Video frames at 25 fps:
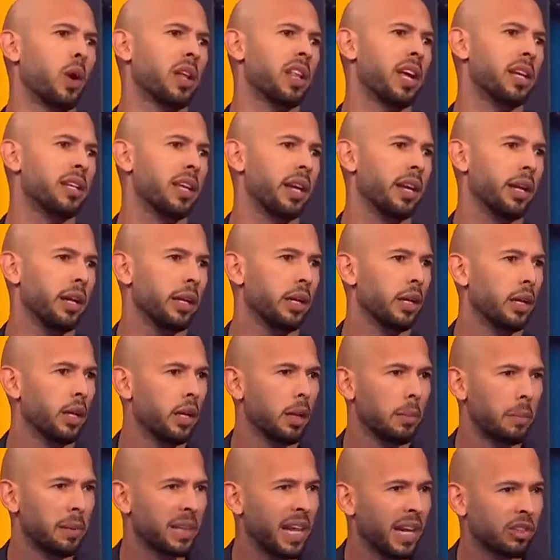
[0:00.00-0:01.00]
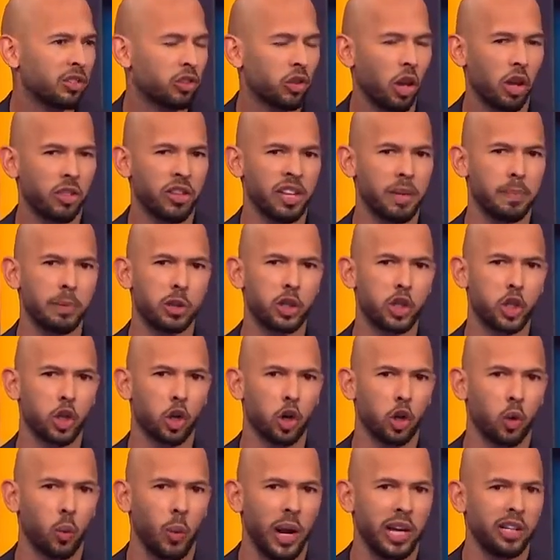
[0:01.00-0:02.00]
why they did it. But that's not the
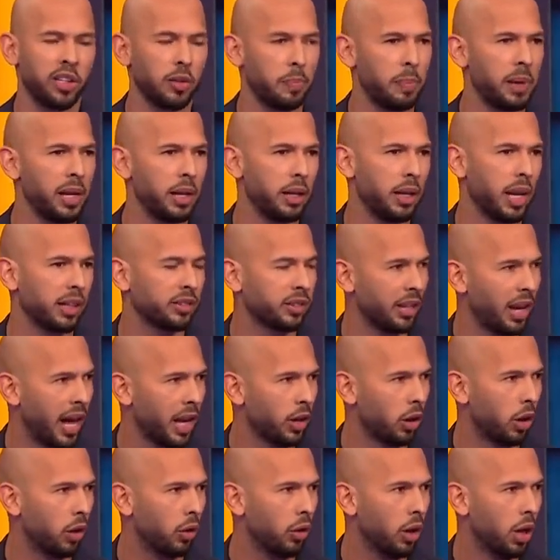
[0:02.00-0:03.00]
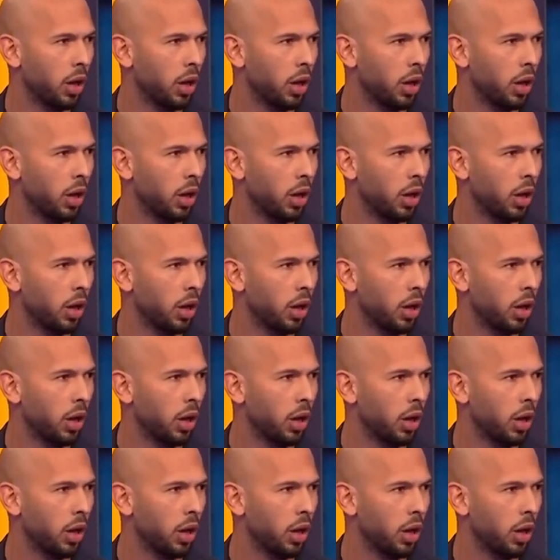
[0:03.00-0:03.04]
mature way to be as an adult.